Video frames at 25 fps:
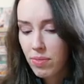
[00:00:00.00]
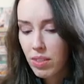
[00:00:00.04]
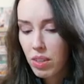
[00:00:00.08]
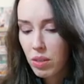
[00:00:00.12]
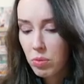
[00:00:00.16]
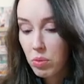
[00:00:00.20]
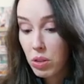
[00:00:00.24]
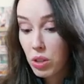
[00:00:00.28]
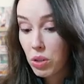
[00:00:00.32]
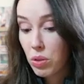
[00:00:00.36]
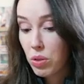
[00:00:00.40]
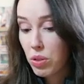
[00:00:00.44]

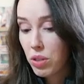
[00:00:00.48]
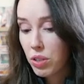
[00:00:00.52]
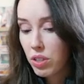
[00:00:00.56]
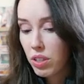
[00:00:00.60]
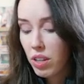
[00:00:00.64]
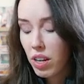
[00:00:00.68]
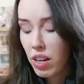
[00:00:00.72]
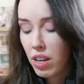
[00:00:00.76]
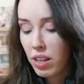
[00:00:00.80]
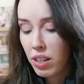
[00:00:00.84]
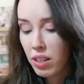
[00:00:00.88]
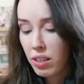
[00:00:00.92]
was also,
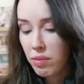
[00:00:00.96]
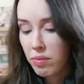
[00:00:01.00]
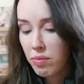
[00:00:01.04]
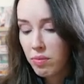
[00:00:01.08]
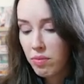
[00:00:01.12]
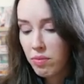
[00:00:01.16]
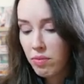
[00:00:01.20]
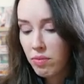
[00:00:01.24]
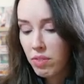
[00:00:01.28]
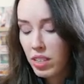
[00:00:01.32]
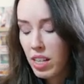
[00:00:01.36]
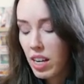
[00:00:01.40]
uh,
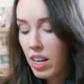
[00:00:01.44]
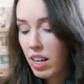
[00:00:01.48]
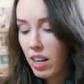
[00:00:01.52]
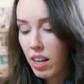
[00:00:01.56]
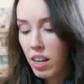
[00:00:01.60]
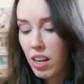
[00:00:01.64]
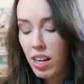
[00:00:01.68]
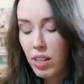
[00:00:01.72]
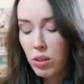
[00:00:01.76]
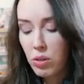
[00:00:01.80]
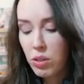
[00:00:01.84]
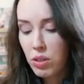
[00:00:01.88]
yeah,
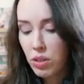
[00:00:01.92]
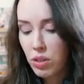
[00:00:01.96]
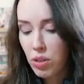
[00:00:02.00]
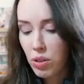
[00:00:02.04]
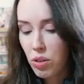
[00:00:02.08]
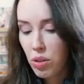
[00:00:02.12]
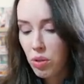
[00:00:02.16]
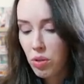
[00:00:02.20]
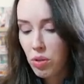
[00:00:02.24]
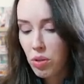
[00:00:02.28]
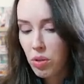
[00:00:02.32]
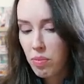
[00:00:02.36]
I also
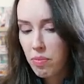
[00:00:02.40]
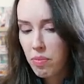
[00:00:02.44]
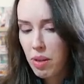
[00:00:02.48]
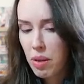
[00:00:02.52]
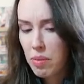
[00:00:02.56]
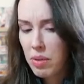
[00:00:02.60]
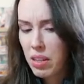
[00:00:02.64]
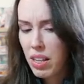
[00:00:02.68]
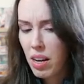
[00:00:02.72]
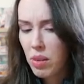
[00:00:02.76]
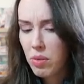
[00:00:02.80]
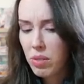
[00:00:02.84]
thought
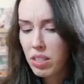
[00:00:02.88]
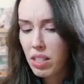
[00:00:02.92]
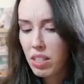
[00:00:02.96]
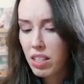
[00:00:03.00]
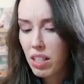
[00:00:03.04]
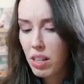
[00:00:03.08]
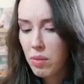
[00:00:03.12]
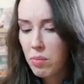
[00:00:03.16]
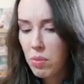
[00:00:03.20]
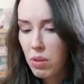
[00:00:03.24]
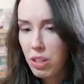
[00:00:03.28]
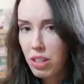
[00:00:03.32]
maybe that was a
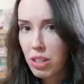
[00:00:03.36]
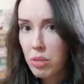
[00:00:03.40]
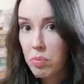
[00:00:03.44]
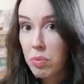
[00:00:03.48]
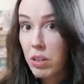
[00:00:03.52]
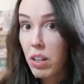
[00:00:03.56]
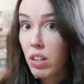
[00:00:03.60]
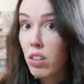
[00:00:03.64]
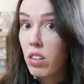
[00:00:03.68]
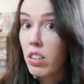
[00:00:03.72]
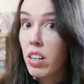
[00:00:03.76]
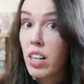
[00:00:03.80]
dead box, but
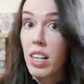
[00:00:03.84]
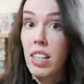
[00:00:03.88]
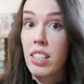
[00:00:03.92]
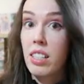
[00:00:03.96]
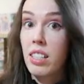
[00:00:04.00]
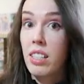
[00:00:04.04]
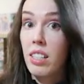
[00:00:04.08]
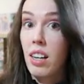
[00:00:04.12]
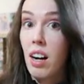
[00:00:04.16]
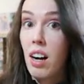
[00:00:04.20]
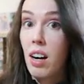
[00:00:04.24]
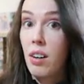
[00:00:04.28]
I got an
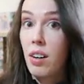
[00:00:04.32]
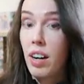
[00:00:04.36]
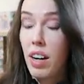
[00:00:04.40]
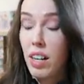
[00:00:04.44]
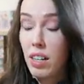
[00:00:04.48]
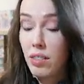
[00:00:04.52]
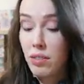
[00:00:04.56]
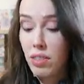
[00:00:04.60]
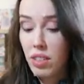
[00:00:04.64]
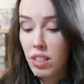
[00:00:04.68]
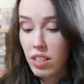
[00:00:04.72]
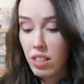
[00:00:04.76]
SCR out
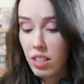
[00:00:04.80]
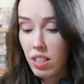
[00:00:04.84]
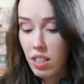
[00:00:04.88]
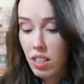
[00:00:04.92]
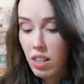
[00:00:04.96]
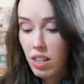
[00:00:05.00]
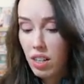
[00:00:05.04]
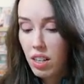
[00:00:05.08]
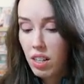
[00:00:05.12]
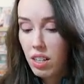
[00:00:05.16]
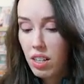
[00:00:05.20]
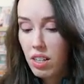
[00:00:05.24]
of
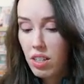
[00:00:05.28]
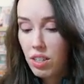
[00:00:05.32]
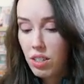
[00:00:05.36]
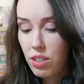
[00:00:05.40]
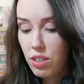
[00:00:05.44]
it.